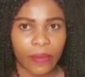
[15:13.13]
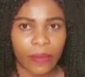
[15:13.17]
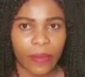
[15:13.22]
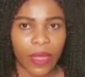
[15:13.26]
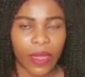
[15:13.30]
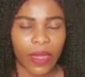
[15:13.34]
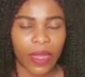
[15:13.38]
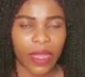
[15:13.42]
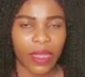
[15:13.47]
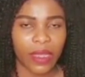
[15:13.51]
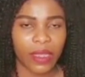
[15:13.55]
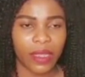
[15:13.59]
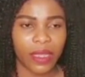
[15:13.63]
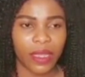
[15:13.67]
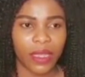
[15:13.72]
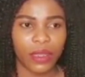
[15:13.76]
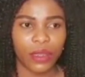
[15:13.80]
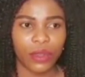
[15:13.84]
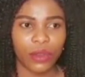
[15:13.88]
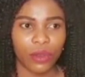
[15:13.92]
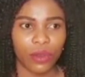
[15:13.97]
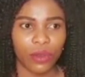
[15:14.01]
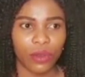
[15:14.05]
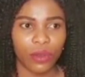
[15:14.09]
And I said,
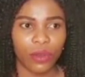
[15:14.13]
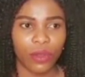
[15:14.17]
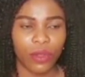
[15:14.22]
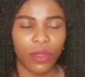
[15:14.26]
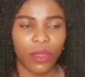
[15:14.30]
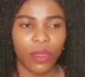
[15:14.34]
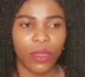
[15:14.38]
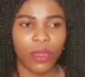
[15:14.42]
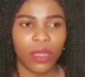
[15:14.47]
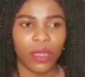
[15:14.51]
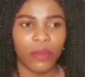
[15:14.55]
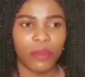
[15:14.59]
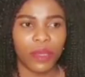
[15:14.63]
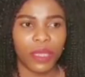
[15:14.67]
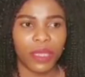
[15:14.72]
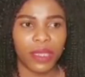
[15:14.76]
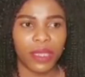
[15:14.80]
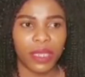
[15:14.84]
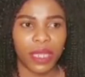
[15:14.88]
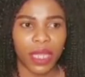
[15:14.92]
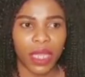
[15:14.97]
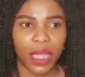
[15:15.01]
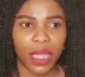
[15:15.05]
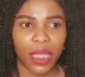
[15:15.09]
no, let me
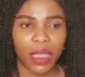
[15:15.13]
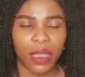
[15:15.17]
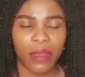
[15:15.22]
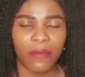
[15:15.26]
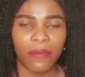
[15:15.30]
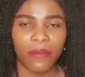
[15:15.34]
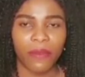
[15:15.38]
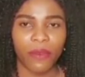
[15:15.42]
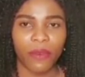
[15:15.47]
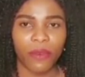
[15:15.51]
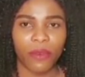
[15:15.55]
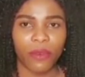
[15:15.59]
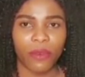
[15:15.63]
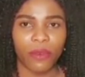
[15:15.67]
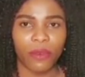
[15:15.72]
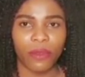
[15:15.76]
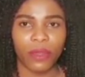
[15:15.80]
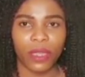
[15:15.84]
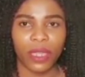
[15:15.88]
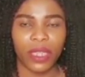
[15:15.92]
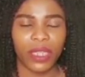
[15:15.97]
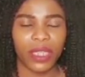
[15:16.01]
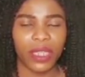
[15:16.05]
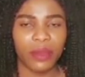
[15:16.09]
stay here
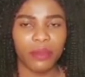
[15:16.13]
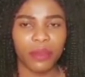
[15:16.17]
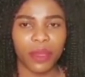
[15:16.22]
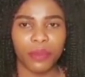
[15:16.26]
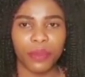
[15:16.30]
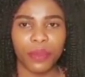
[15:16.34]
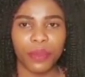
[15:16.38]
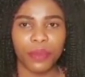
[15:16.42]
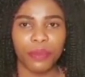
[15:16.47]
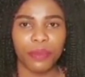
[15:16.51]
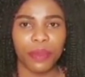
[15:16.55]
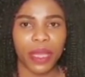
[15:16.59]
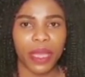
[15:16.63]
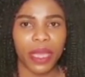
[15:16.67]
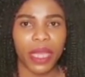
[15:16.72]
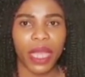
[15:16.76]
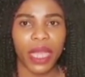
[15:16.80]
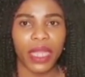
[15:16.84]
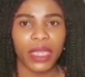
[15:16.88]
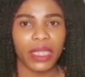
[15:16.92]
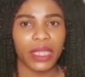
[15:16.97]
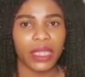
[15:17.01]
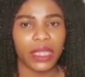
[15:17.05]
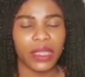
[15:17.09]
let the baby make
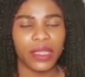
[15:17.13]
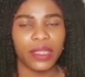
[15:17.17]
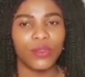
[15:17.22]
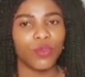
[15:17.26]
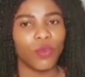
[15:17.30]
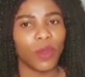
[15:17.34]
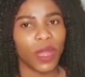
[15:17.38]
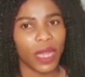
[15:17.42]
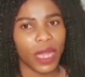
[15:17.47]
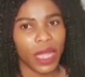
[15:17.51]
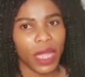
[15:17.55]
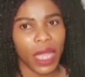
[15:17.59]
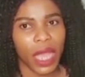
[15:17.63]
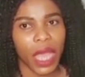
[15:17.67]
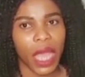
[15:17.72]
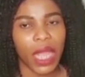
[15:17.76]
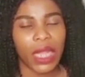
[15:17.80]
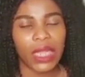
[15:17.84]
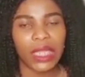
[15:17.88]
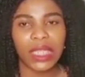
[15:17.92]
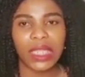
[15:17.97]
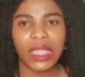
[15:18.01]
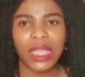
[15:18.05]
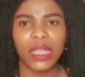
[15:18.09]
at least 1 year.
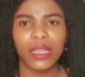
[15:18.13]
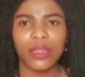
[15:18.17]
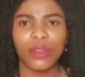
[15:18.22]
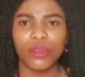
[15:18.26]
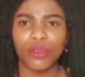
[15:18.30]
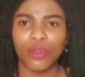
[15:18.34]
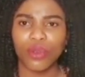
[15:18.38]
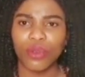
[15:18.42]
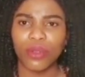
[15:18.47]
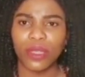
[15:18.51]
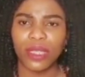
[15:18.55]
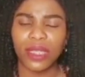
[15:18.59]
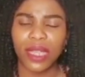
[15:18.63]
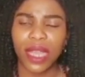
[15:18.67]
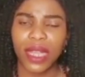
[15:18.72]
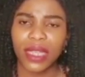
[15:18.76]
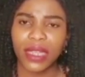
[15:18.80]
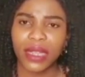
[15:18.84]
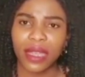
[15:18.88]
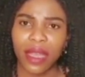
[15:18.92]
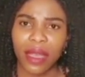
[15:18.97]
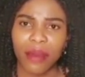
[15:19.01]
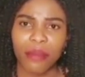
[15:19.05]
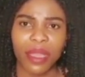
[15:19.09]
And he said, no,
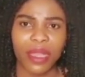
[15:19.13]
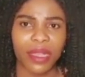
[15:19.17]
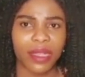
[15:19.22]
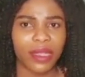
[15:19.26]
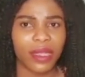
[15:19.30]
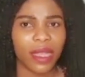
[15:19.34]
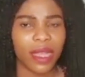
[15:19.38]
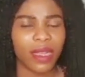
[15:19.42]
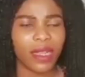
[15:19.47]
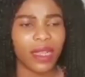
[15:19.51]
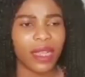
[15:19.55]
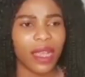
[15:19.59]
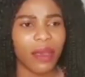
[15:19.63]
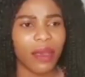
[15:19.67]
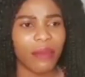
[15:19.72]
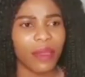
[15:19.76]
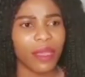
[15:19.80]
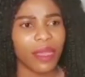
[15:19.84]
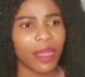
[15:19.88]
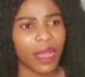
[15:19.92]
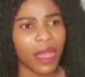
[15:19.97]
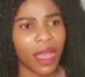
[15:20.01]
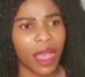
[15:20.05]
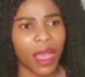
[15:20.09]
start coming,
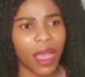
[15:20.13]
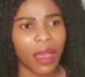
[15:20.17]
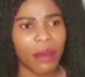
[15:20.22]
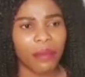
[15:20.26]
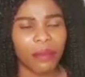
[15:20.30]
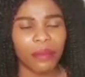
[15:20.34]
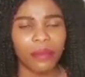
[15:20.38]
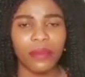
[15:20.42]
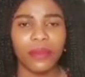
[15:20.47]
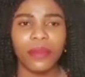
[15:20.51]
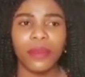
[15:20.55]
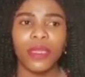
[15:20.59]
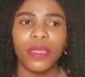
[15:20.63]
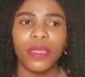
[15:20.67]
come.